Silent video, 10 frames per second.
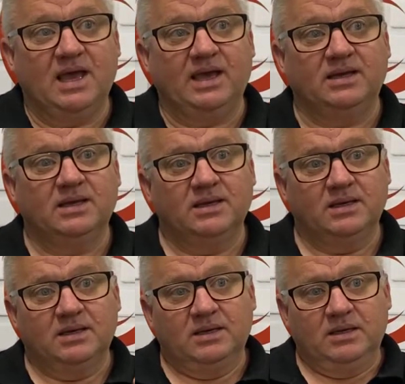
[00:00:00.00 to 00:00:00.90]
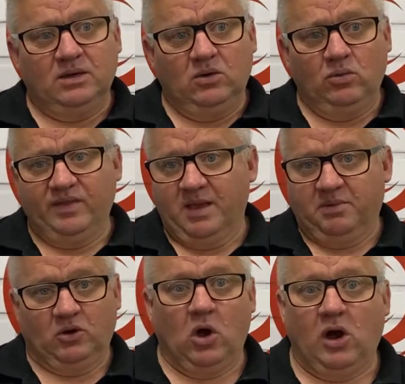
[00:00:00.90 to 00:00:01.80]
that when they
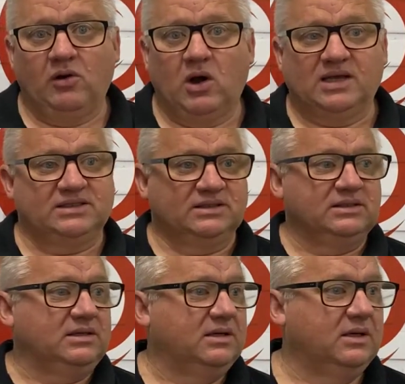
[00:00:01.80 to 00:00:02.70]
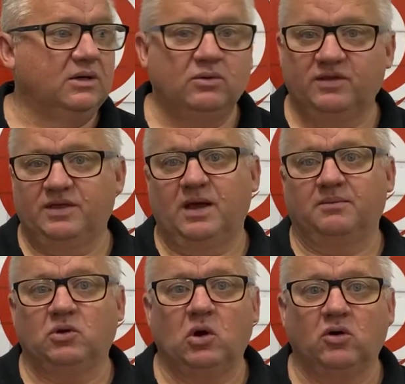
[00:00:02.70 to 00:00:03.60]
build high-rises with
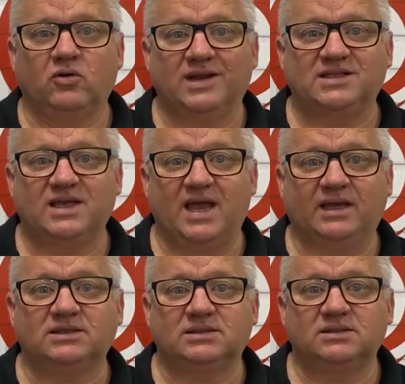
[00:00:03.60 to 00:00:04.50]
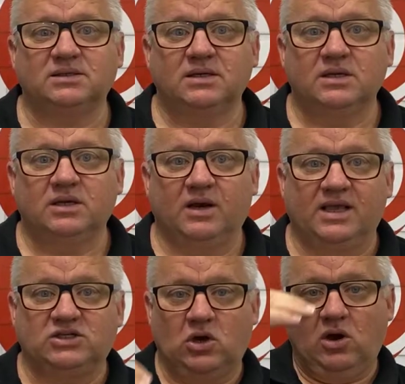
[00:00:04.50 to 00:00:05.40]
concrete decks, you know,
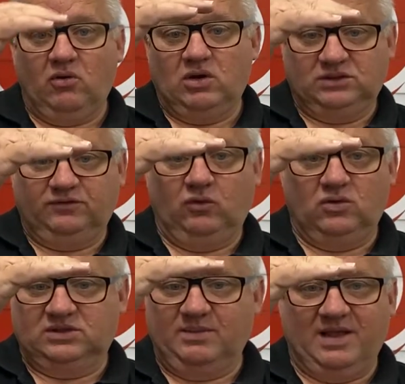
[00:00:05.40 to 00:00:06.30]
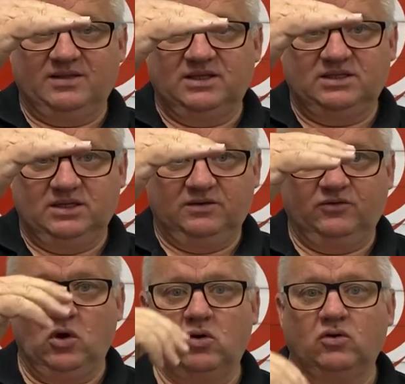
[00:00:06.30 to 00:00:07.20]
each high-rise floor is about this thick of
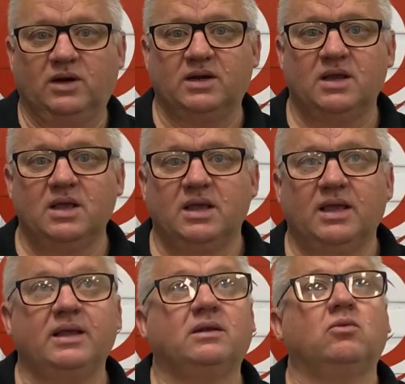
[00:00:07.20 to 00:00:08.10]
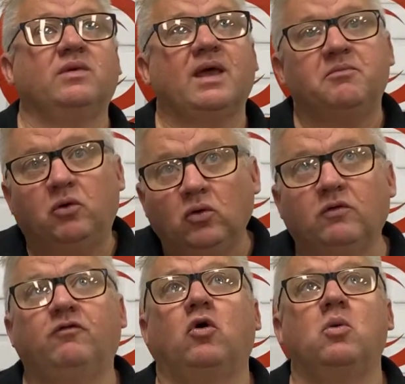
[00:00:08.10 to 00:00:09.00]
concrete. When they pull
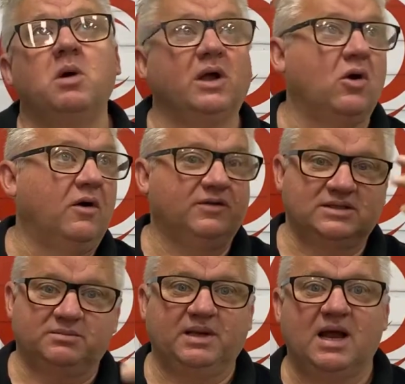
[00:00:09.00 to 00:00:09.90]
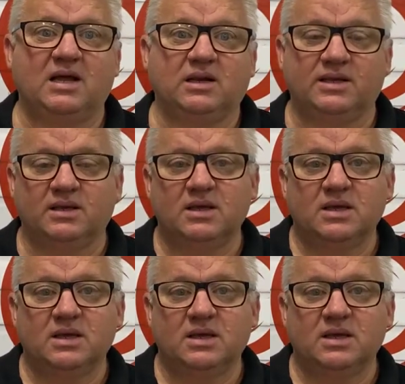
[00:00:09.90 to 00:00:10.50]
the formwork off, it's a bit ugly.